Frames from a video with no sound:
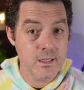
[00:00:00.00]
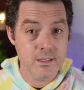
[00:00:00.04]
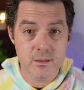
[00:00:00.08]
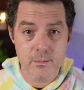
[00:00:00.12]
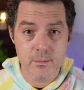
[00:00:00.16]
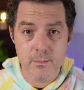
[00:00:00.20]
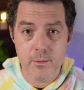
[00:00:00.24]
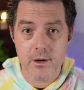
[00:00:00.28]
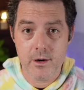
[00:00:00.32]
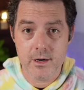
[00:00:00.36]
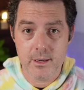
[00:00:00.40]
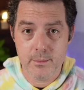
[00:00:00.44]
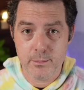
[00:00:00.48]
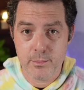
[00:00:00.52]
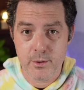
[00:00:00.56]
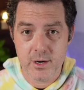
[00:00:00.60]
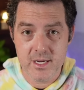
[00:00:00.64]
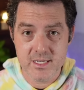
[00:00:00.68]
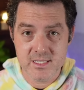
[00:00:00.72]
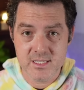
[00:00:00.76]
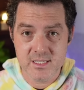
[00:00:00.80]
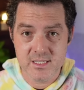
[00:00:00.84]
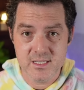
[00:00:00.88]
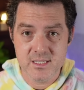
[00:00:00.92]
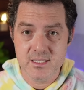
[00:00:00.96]
to market
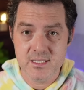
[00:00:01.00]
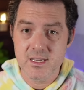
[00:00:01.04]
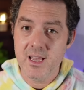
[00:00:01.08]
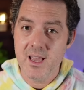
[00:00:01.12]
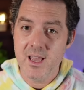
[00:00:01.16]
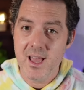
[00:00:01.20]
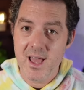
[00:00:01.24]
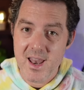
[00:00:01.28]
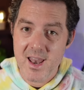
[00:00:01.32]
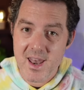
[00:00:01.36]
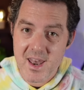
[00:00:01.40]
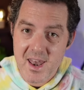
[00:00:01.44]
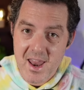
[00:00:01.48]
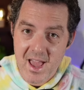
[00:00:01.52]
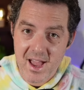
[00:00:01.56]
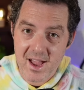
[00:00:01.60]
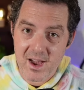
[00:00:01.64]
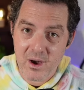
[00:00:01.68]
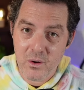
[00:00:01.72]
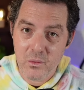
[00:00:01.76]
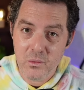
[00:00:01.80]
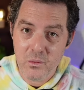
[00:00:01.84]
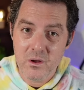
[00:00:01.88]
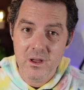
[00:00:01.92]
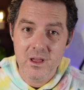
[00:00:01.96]
prices.
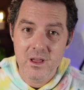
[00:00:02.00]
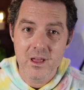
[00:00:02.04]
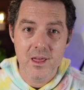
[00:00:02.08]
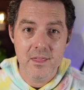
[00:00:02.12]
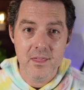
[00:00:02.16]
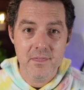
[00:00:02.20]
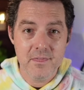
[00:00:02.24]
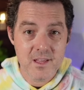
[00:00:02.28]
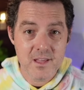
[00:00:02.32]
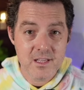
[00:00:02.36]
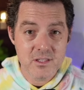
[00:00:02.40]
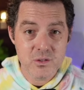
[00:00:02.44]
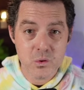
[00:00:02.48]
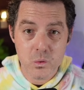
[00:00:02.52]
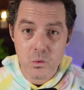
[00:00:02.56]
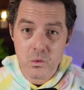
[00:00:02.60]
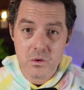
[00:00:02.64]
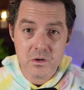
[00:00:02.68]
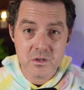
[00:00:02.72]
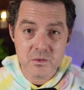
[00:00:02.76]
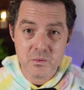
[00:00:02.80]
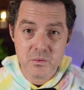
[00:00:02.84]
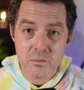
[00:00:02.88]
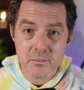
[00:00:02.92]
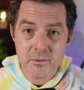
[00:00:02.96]
Now, these
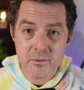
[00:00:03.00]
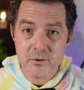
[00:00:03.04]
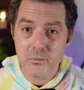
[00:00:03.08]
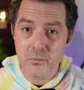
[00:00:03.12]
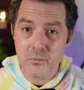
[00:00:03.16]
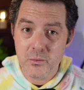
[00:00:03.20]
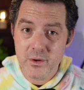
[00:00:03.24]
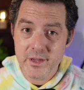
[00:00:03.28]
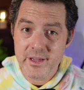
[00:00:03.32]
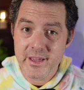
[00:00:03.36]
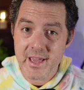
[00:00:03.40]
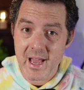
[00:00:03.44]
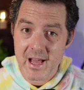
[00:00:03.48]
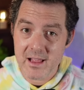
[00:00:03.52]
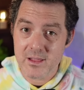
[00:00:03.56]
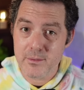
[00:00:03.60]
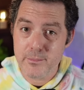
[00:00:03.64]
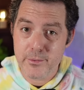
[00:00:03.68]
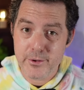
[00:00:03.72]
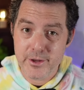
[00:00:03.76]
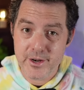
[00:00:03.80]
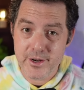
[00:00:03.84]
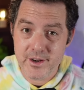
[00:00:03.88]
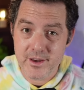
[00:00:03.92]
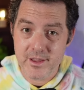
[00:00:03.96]
orders will be
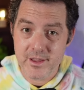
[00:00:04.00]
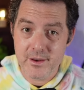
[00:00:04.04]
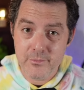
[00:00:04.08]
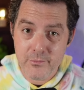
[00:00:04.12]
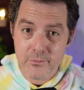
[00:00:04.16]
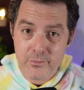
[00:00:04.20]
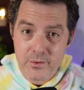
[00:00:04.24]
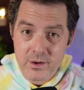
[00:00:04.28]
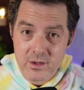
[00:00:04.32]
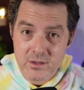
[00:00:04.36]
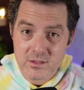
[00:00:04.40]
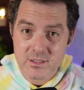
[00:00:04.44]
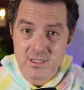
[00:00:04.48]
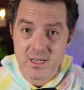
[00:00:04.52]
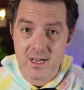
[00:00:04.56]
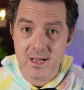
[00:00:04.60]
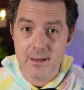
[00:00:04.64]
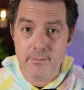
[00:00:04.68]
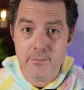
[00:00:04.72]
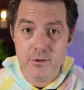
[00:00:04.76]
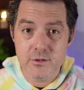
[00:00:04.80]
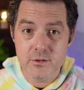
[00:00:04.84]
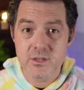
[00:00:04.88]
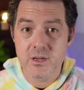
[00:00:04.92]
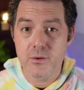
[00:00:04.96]
recalibrated in real
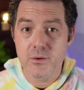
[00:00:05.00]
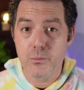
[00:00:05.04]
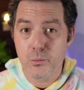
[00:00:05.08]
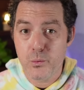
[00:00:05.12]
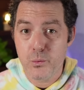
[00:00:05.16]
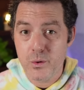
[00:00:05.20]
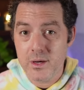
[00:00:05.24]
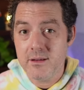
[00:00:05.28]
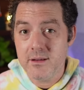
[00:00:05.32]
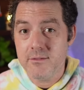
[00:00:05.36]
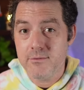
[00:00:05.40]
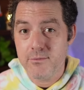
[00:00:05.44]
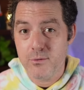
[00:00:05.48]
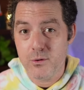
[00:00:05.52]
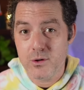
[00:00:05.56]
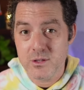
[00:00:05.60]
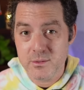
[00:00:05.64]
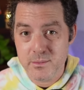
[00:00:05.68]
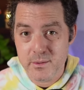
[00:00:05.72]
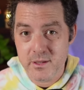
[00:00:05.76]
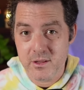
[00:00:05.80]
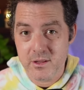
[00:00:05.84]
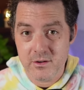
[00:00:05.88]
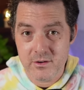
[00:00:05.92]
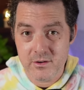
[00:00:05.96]
time using
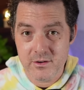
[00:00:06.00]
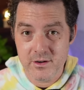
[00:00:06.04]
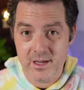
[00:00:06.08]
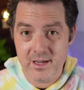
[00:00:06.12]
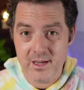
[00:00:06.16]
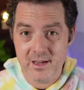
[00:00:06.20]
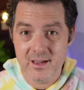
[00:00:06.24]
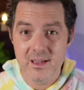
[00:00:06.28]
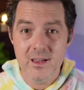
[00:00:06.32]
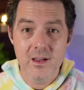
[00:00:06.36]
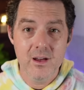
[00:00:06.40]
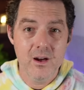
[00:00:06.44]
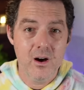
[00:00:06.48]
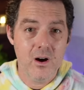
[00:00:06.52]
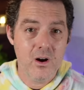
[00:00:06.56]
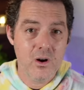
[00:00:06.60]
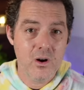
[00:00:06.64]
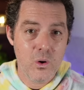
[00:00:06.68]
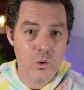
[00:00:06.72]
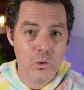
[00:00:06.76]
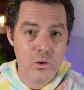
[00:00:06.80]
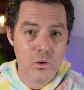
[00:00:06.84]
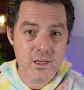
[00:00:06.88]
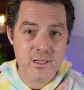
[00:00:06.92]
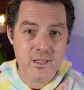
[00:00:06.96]
reinforcement learning.
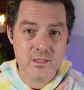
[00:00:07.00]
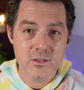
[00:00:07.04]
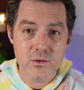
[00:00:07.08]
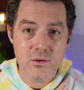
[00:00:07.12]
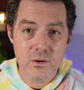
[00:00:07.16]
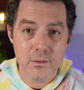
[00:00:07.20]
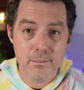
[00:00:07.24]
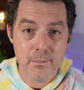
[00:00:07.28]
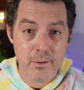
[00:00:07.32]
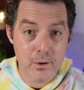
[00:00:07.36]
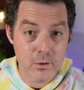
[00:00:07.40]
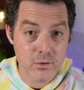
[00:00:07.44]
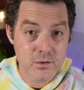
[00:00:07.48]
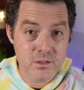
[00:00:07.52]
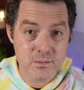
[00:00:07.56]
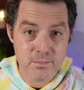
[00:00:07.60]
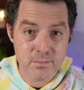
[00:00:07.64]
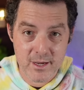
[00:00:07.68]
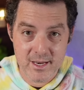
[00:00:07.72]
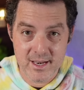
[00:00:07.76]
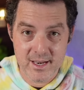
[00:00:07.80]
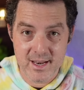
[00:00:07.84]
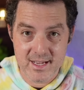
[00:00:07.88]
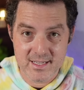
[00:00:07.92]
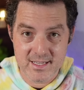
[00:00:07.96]
According to a post
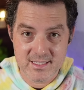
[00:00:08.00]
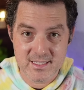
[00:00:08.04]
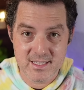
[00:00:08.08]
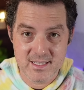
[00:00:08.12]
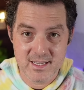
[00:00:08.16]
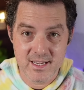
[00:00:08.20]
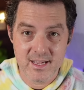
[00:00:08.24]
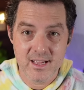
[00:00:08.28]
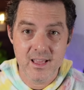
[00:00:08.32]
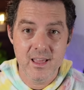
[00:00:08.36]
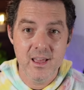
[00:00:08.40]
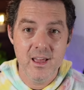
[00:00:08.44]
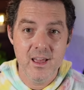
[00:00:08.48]
by NASDAQ,